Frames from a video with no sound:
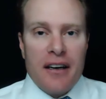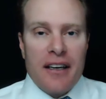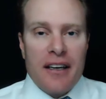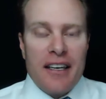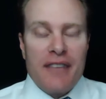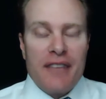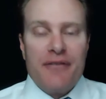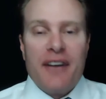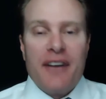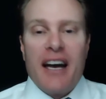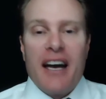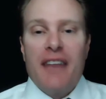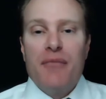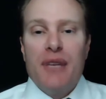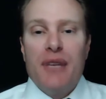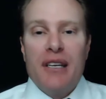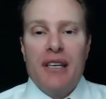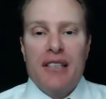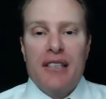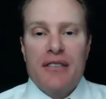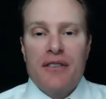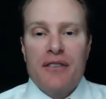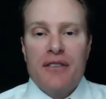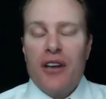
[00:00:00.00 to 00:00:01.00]
get 5
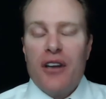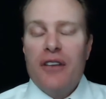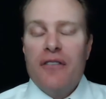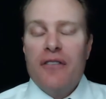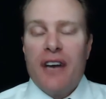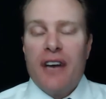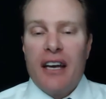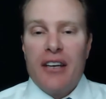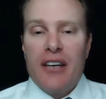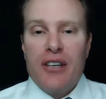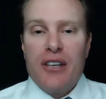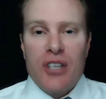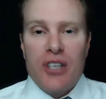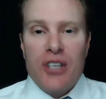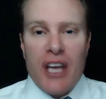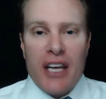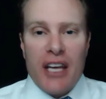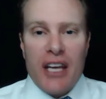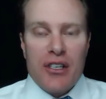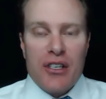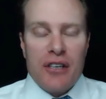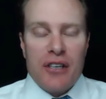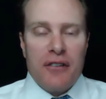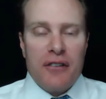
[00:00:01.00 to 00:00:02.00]
minutes of undivided
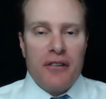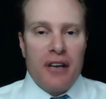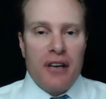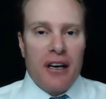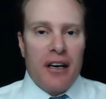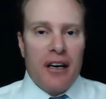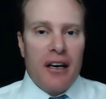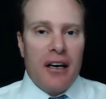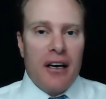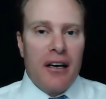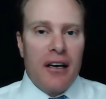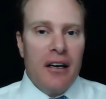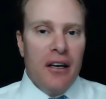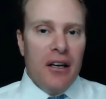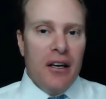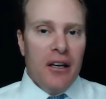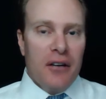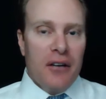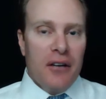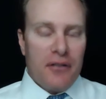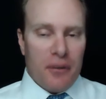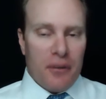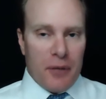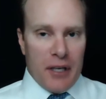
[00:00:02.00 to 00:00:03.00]
attention
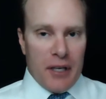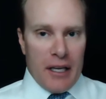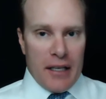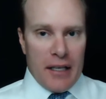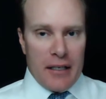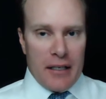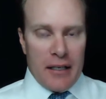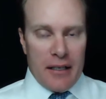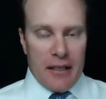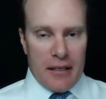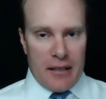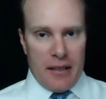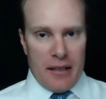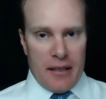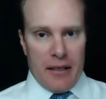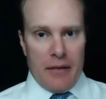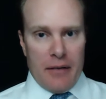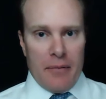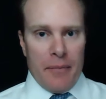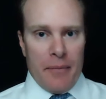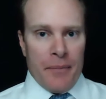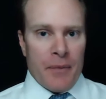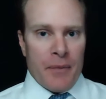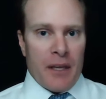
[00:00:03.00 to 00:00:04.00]
from a dentist,
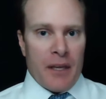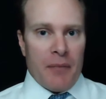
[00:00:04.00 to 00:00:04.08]
and